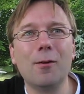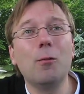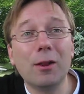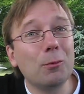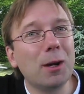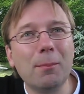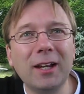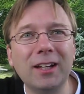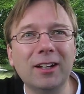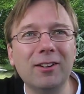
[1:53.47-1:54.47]
whether we're
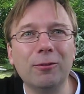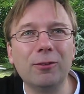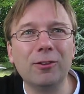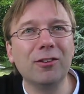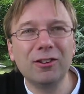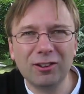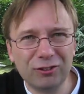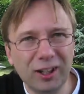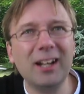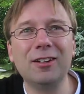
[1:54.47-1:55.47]
making a difference and to
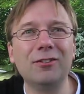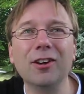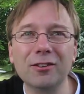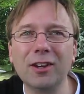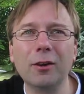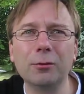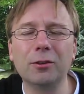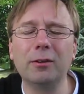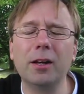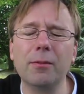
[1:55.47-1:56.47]
challenge ourselves
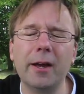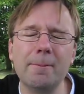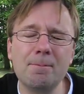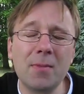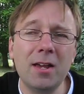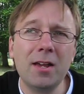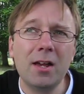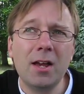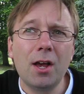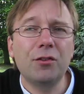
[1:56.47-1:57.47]
around that.
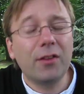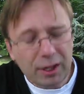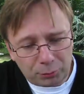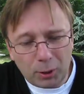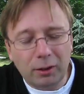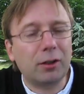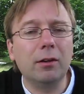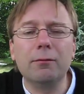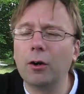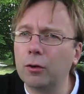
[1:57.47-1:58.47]
So that's where I
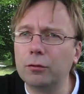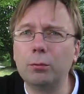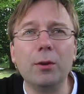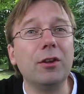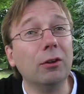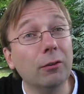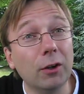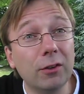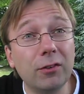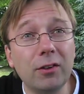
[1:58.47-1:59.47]
got involved with the
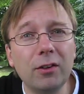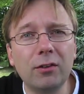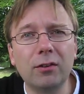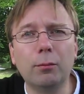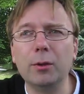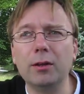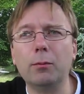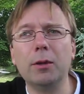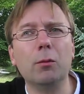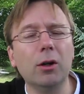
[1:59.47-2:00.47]
universities. We
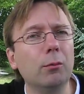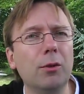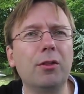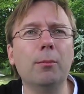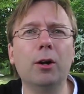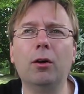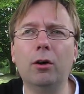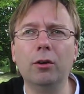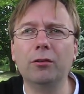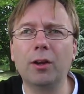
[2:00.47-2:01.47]
work with them
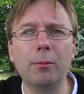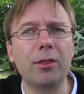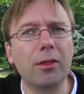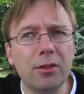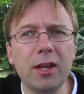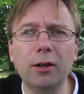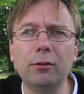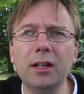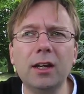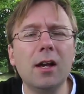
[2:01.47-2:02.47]
on some of the
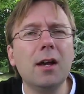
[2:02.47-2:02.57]
theory,